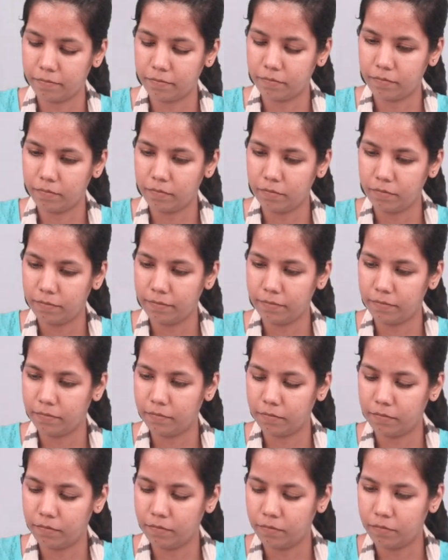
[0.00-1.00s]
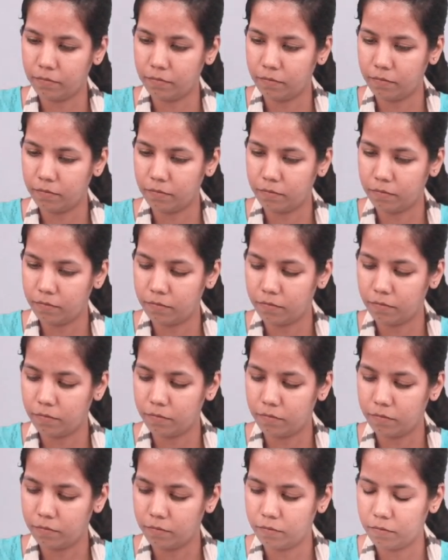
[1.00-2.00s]

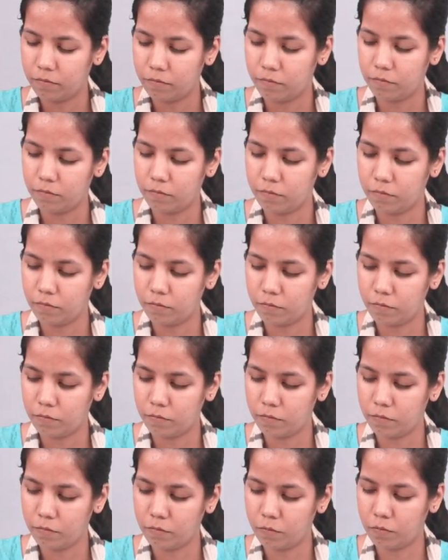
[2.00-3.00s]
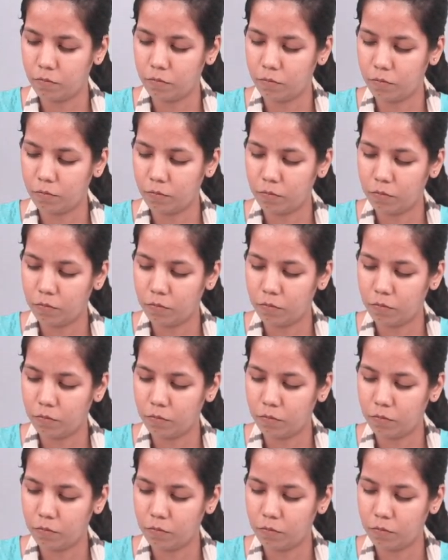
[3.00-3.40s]
(silence)